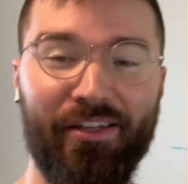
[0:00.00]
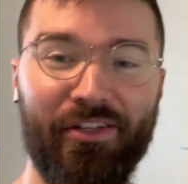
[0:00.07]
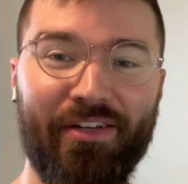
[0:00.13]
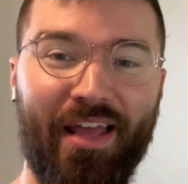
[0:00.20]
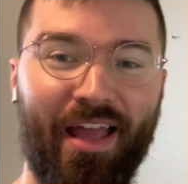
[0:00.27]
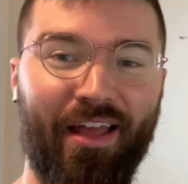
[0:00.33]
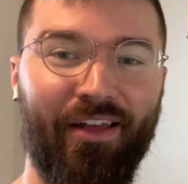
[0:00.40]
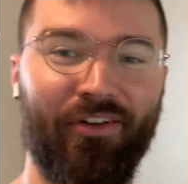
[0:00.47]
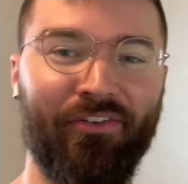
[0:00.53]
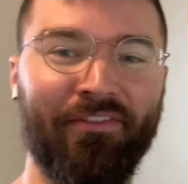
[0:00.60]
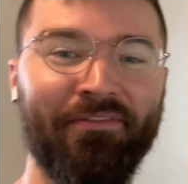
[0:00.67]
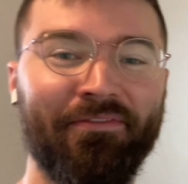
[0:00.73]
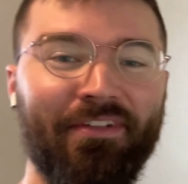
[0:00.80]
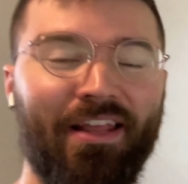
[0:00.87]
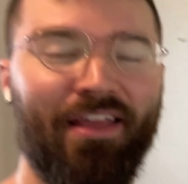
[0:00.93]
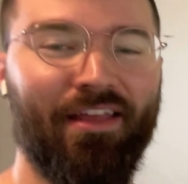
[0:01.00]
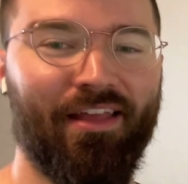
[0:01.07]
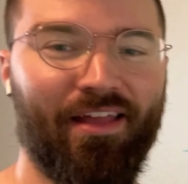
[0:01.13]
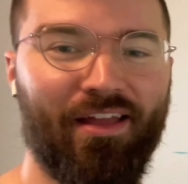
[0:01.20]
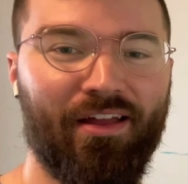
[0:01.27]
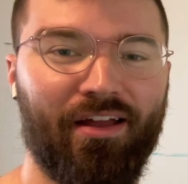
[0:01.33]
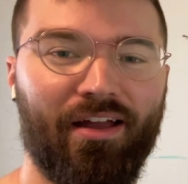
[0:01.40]
you down.
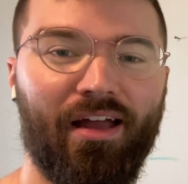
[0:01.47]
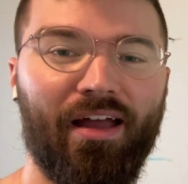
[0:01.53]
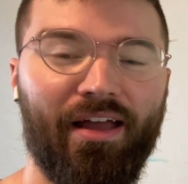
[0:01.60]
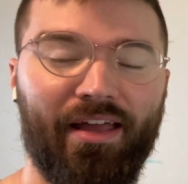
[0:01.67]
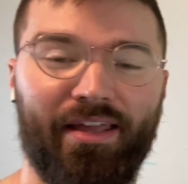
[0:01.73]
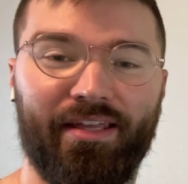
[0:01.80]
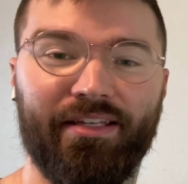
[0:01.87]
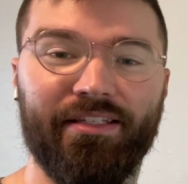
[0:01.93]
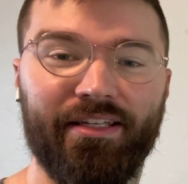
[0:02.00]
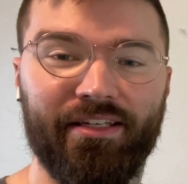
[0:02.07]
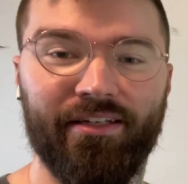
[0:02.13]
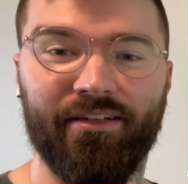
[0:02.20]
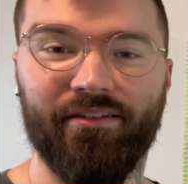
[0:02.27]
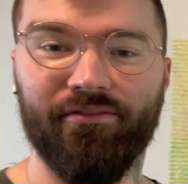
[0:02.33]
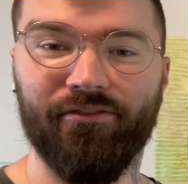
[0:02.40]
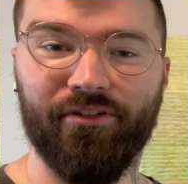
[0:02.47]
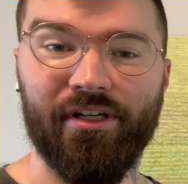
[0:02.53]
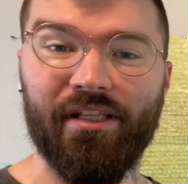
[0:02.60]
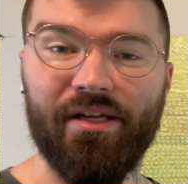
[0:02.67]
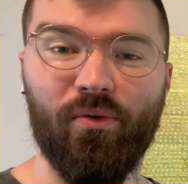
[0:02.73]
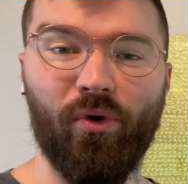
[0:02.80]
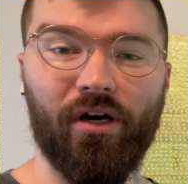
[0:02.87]
I didn't
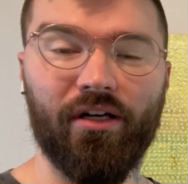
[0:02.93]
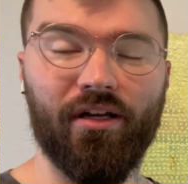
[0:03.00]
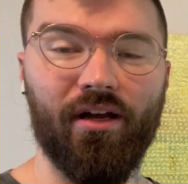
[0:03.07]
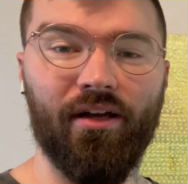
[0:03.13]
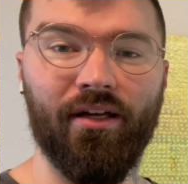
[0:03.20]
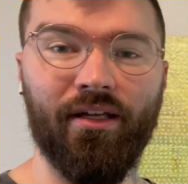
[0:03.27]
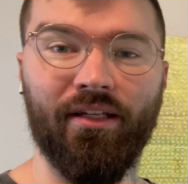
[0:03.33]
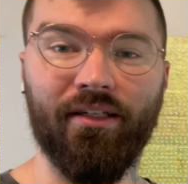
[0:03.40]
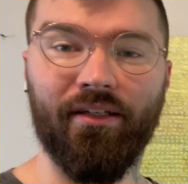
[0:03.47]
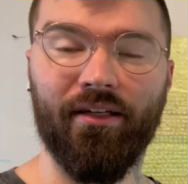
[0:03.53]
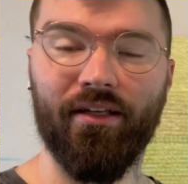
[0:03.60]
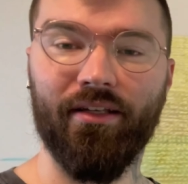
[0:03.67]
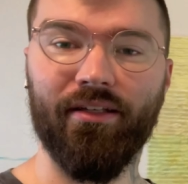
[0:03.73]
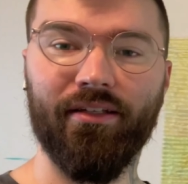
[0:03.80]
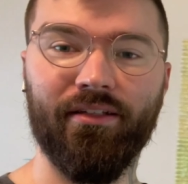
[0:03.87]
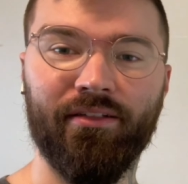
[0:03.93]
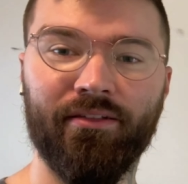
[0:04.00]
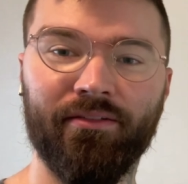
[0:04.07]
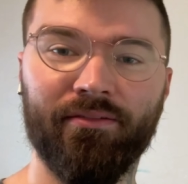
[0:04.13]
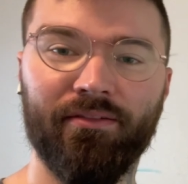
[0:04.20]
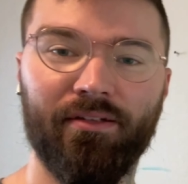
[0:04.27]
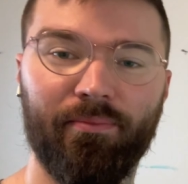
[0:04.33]
really work on
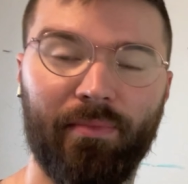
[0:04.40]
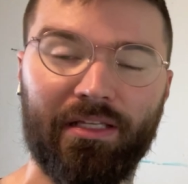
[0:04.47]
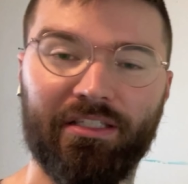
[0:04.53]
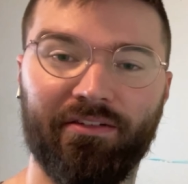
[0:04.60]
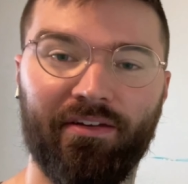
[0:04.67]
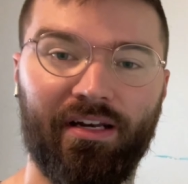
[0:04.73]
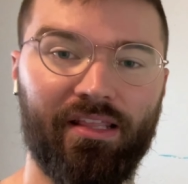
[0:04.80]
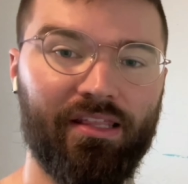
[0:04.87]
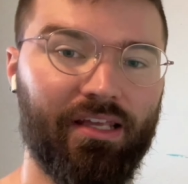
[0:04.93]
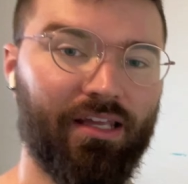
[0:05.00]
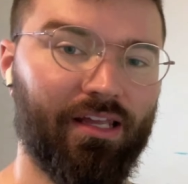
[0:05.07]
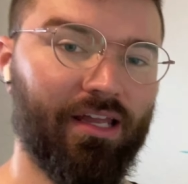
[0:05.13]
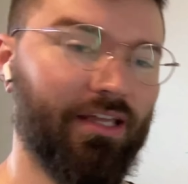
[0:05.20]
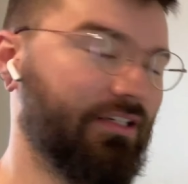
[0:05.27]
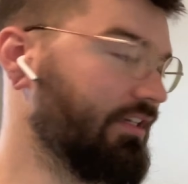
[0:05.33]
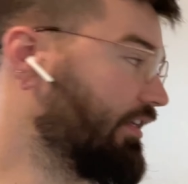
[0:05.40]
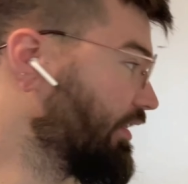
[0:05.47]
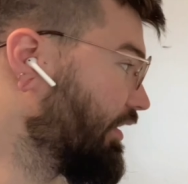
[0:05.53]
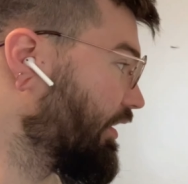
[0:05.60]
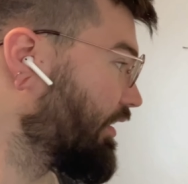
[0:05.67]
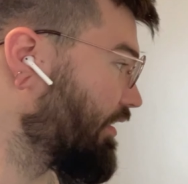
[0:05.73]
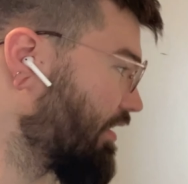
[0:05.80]
much of anything. I
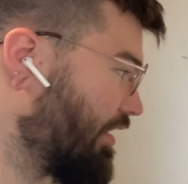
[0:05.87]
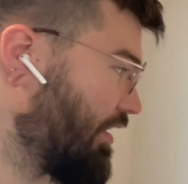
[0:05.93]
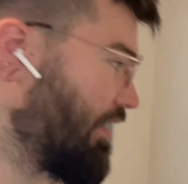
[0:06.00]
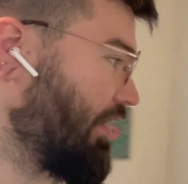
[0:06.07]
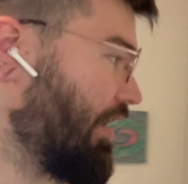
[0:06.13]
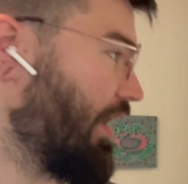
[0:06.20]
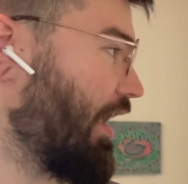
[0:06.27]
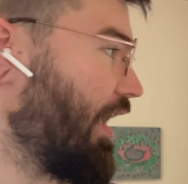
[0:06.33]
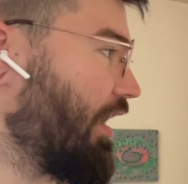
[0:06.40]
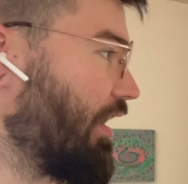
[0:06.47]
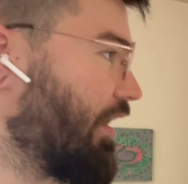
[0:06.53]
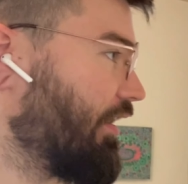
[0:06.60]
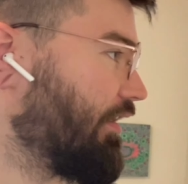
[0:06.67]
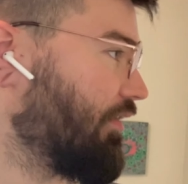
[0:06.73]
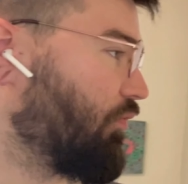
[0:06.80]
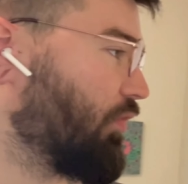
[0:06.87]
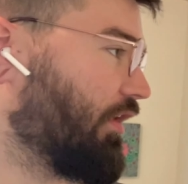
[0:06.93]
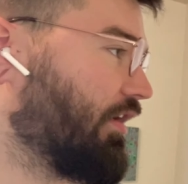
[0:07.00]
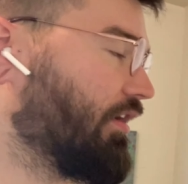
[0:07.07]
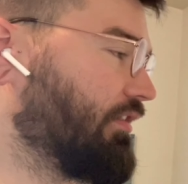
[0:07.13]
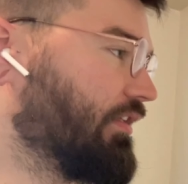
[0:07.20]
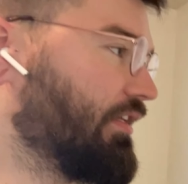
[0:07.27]
did work
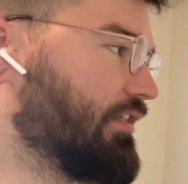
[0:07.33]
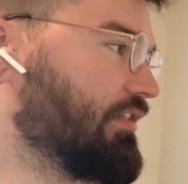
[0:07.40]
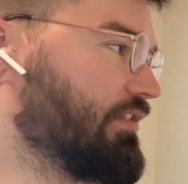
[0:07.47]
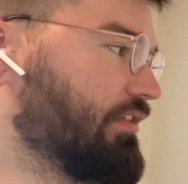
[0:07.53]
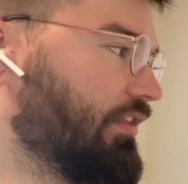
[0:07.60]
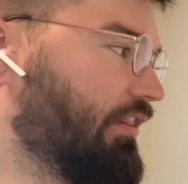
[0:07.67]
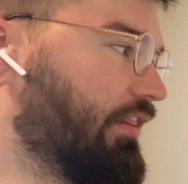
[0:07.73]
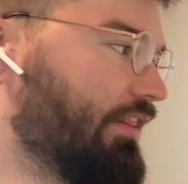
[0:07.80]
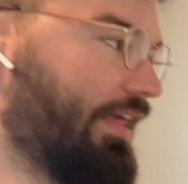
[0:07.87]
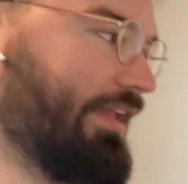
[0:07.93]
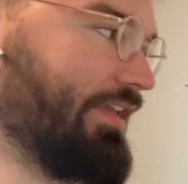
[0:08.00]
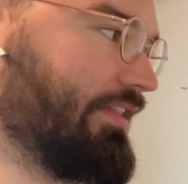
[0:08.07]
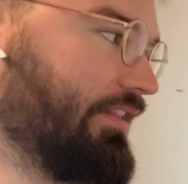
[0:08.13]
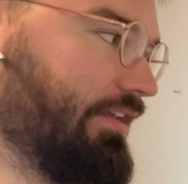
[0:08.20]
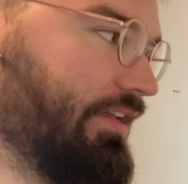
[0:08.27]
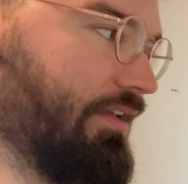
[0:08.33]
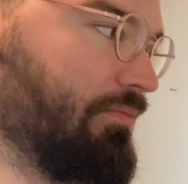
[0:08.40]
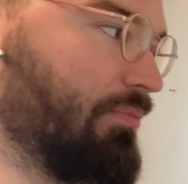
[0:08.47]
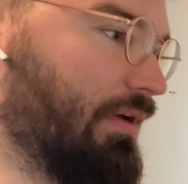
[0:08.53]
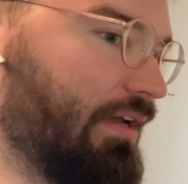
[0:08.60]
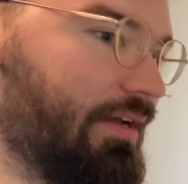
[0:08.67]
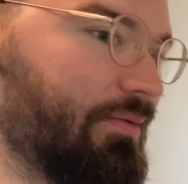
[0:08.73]
on this slightly,
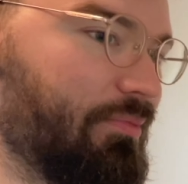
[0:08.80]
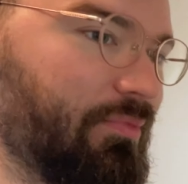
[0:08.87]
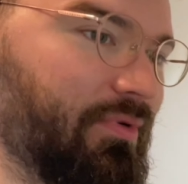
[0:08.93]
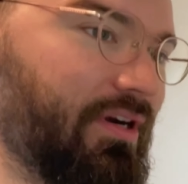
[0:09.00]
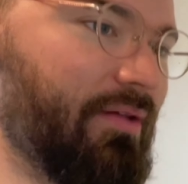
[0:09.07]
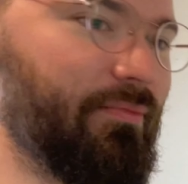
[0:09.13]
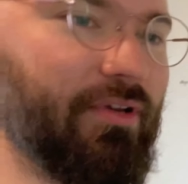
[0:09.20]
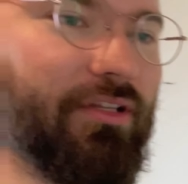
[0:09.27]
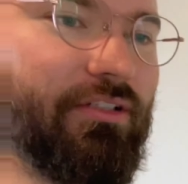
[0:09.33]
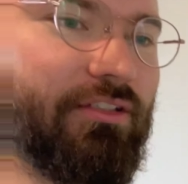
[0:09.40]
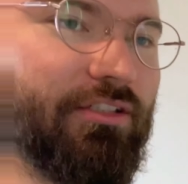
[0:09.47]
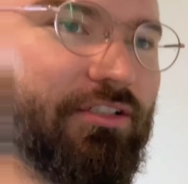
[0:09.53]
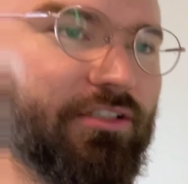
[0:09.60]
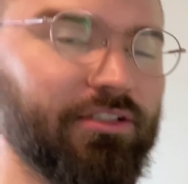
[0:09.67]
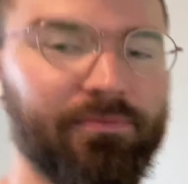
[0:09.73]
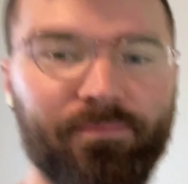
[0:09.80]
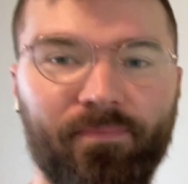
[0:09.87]
but pretty much